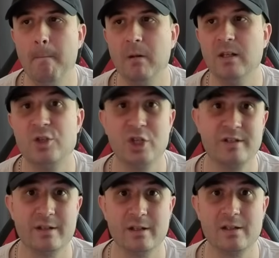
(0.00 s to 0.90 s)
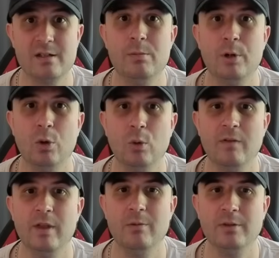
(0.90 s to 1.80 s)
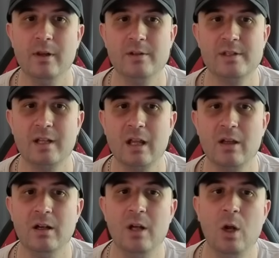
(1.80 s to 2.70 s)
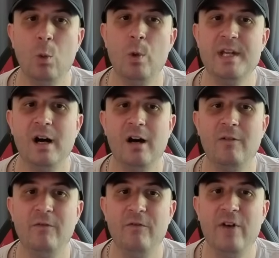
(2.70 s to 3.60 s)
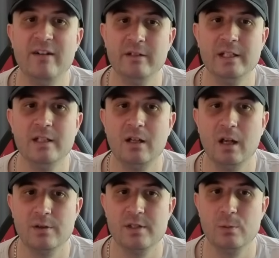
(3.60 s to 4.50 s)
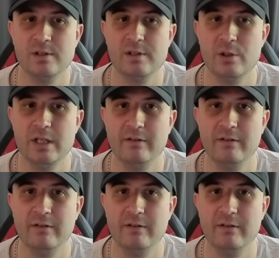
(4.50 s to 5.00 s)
logistics to put all of those together. We are very close to its 2-year